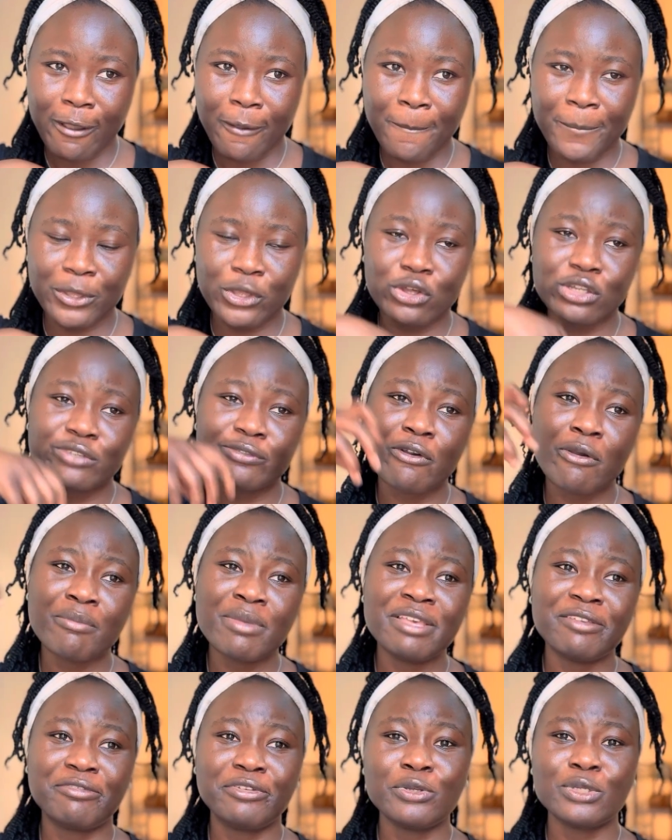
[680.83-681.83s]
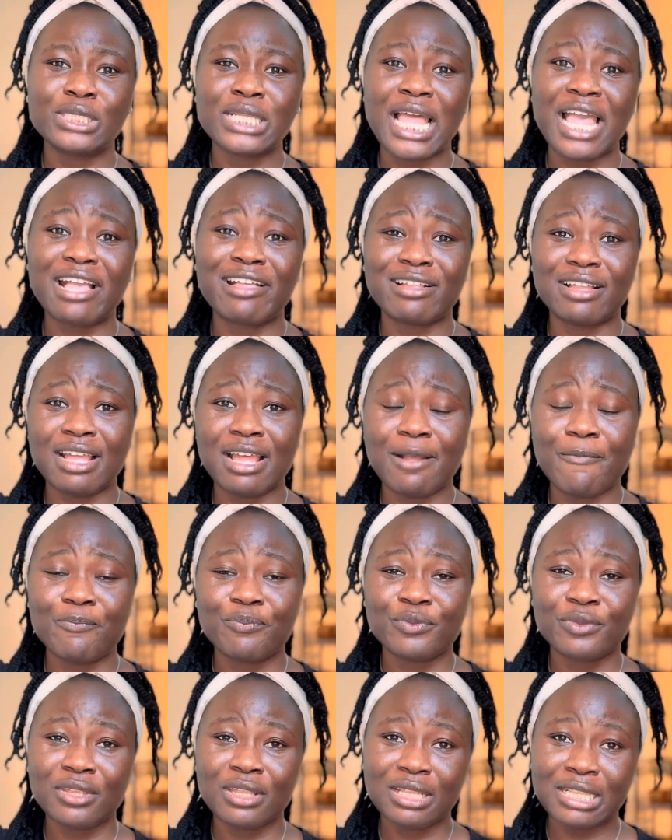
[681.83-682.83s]
Because for me, it feels like
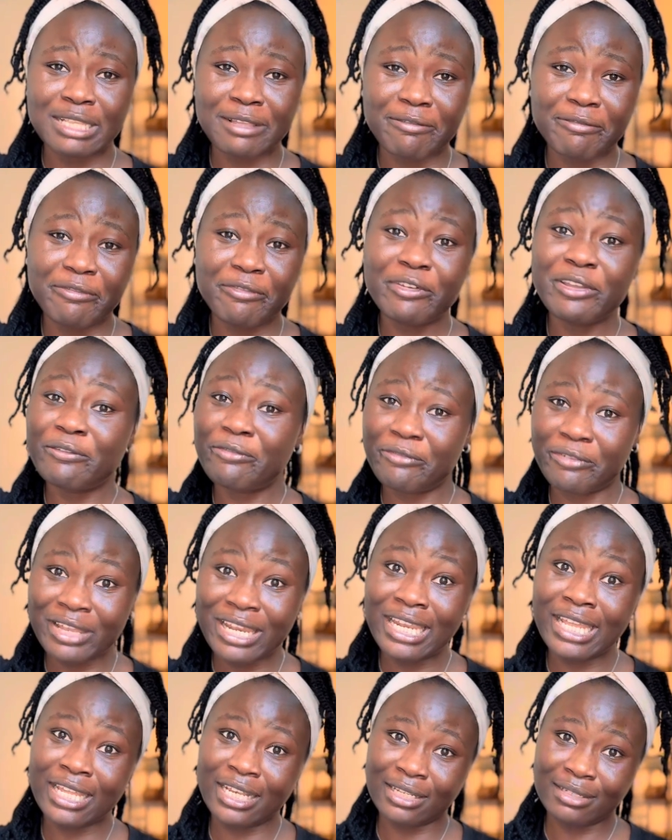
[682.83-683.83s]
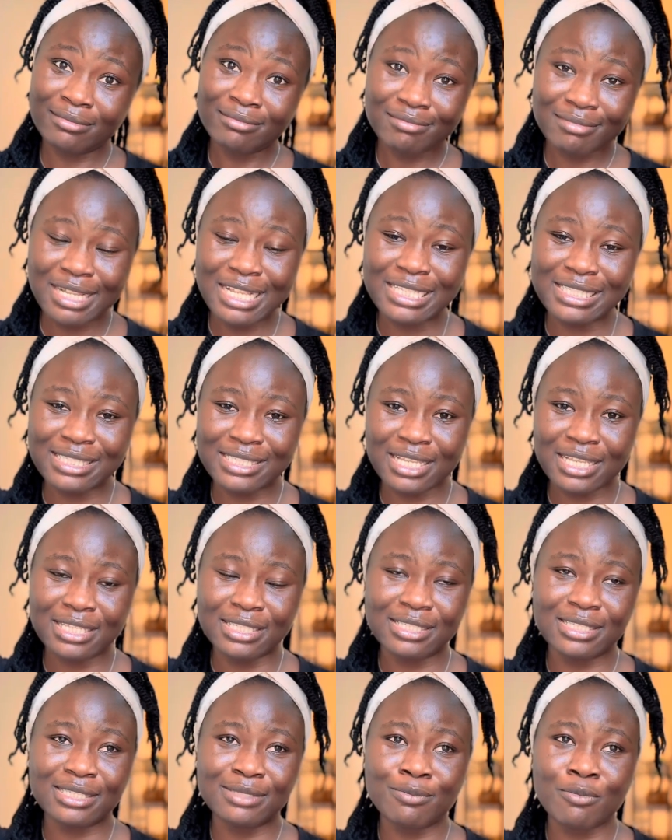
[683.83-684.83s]
the feeling
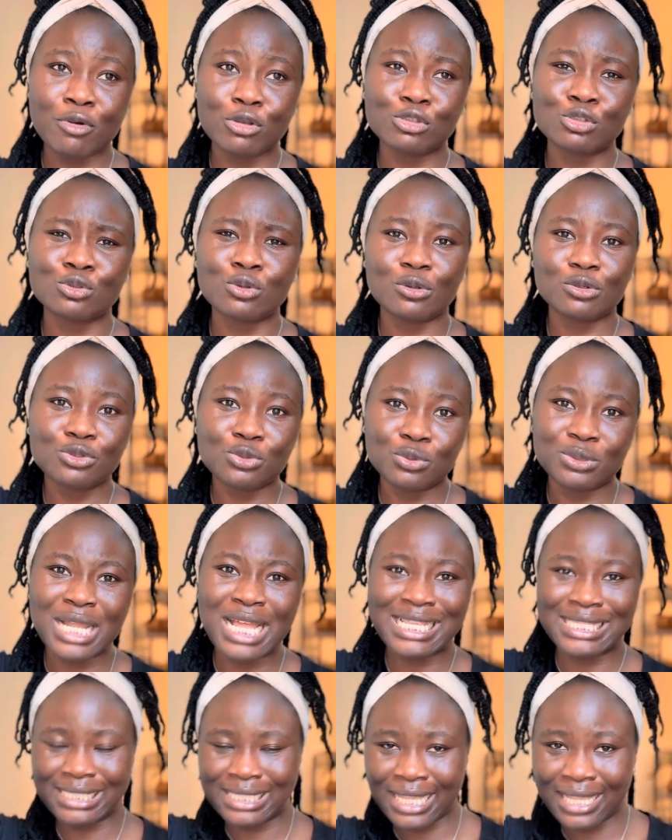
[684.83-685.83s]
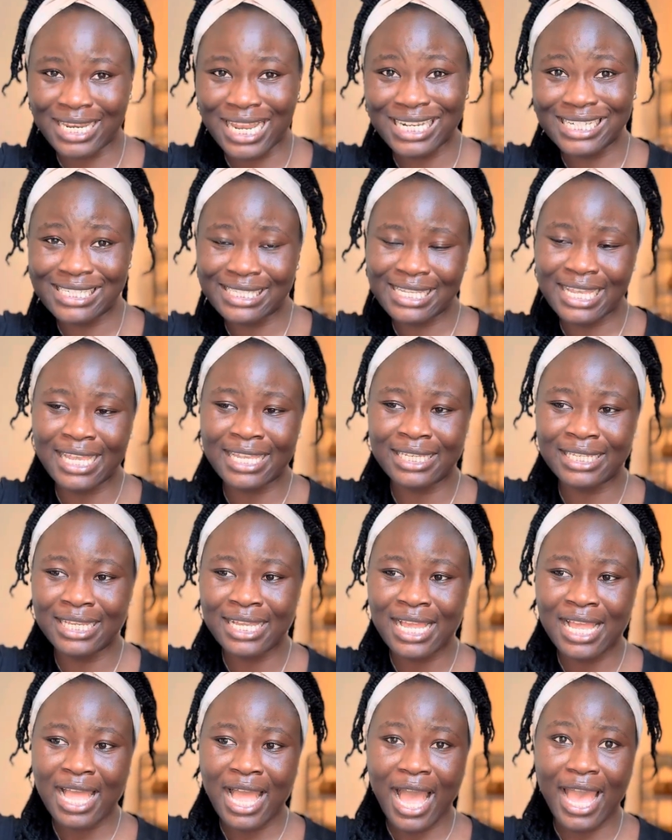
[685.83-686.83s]
is more subtle than saying
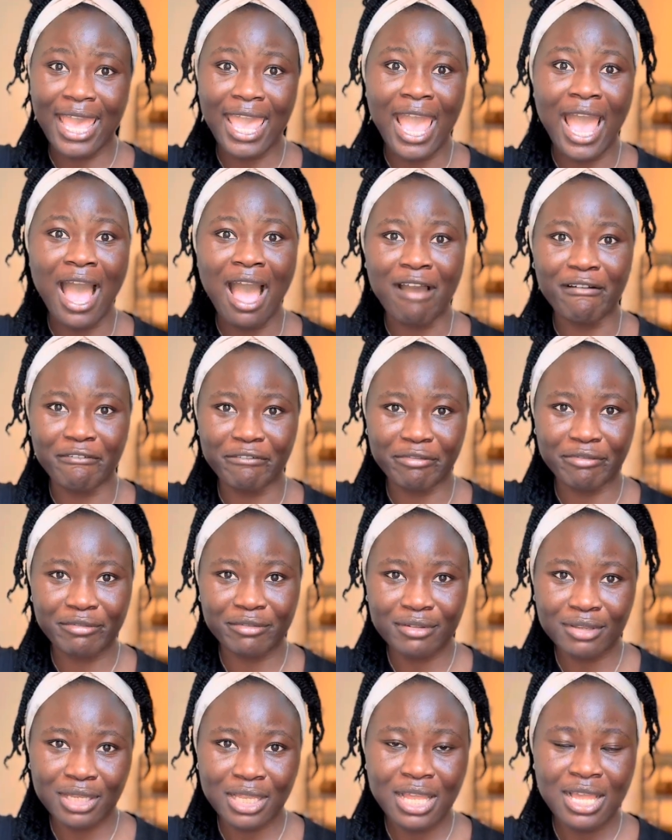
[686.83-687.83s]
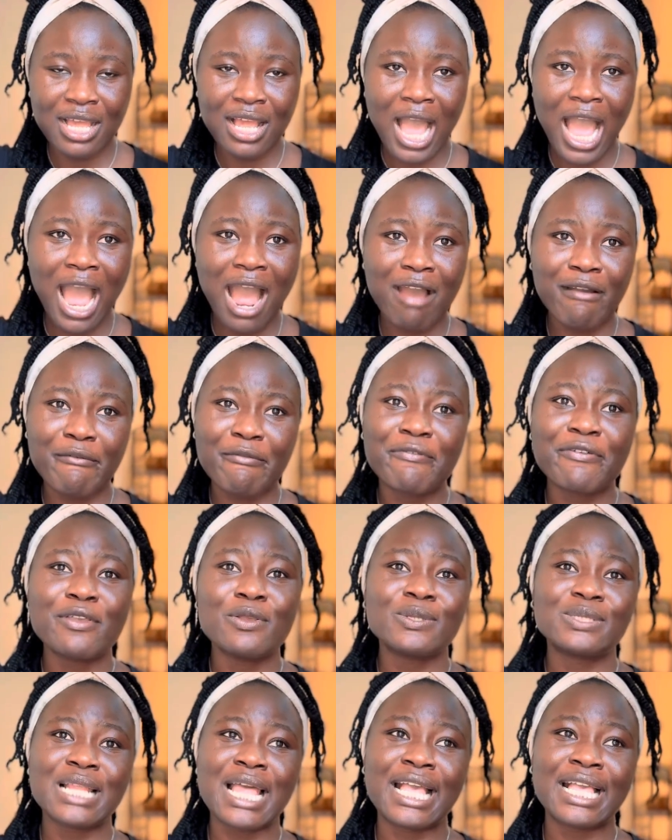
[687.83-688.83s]
I have. How it
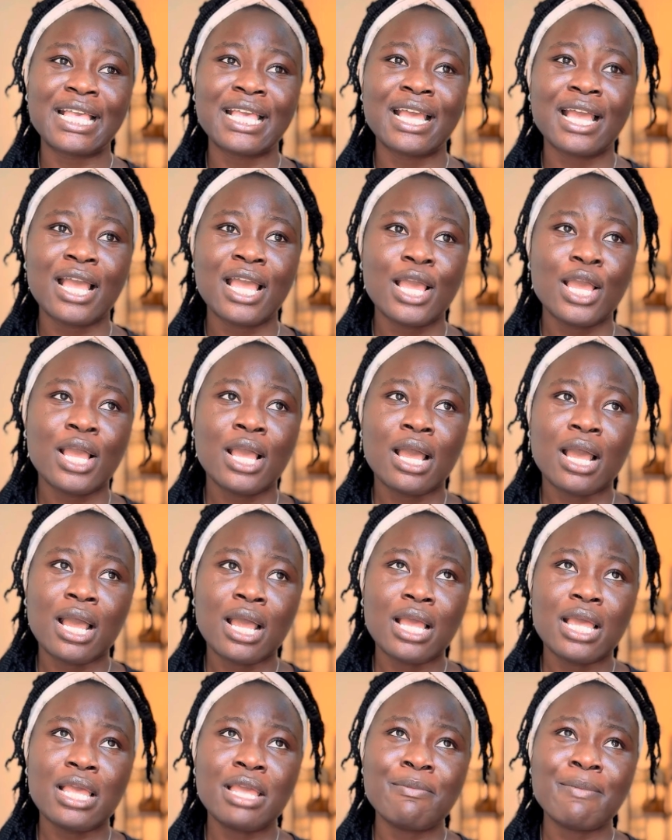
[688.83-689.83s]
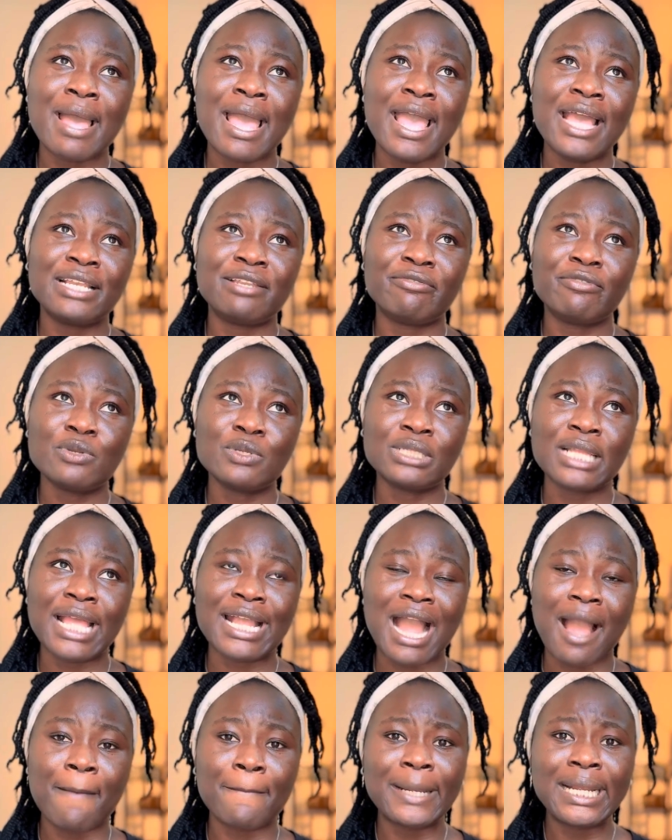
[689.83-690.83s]
feels like in my head, it feels
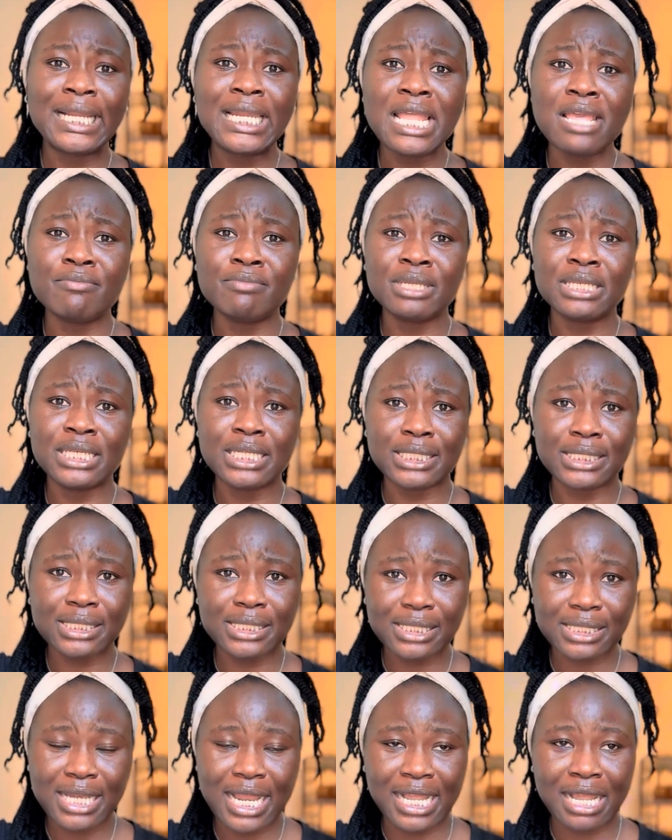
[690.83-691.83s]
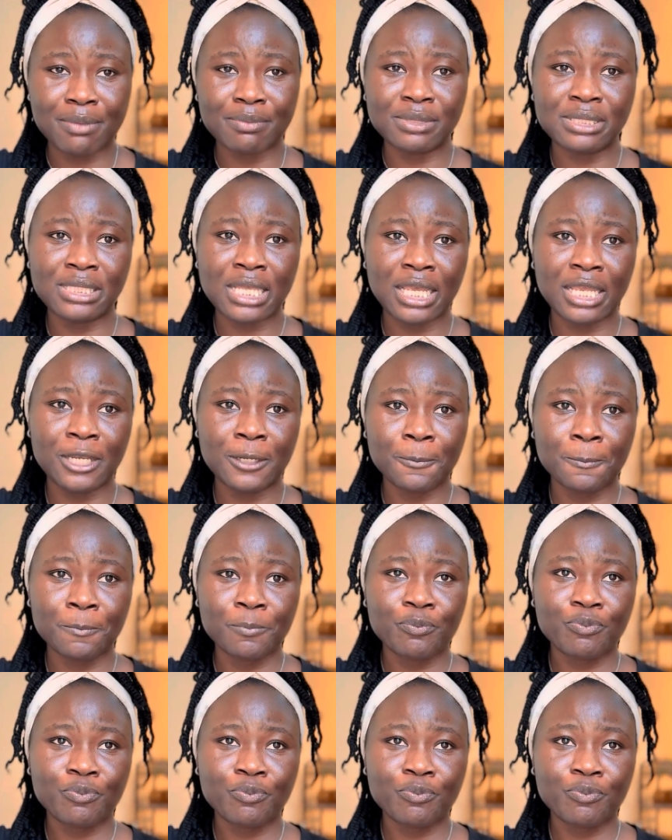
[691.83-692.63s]
like I'm claiming it. Like I'm saying,